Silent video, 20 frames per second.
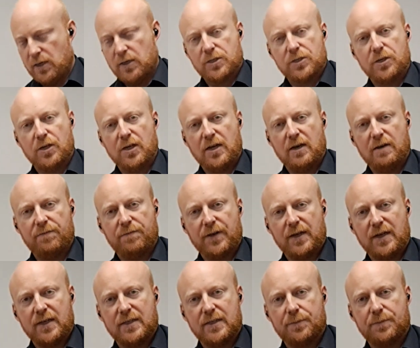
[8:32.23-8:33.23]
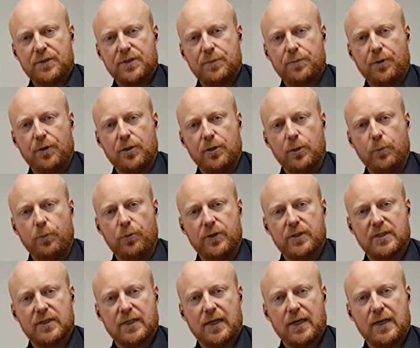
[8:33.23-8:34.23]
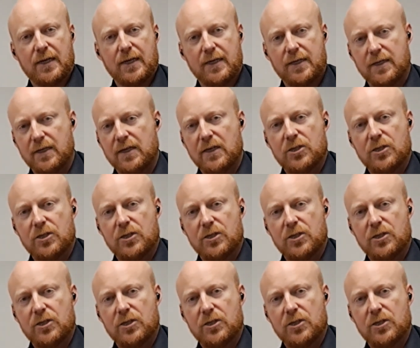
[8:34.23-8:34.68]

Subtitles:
Turn our fingertips to point upwards slightly,